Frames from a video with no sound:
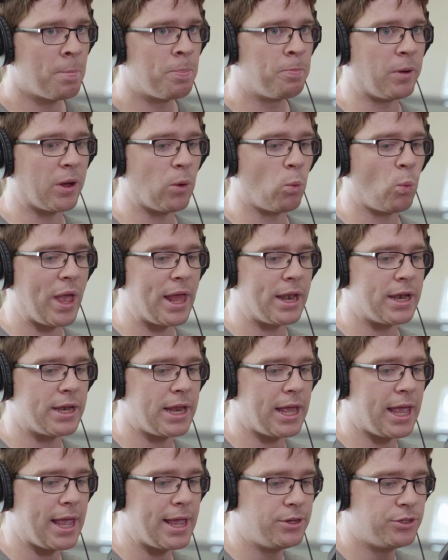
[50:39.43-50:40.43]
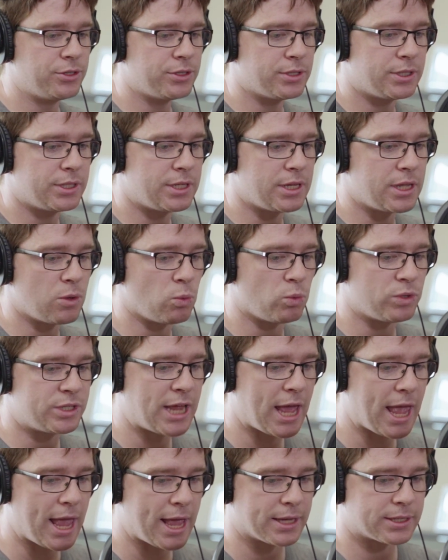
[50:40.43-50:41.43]
but when an agency
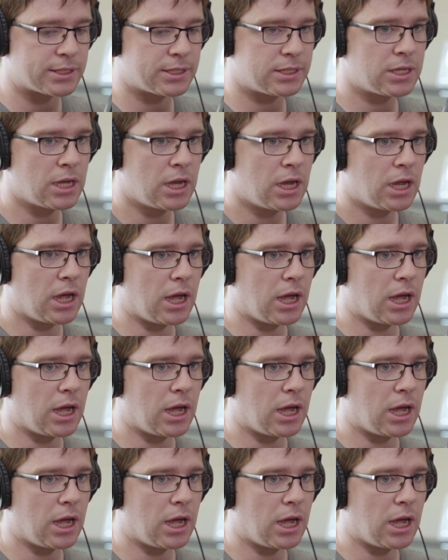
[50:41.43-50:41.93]
takes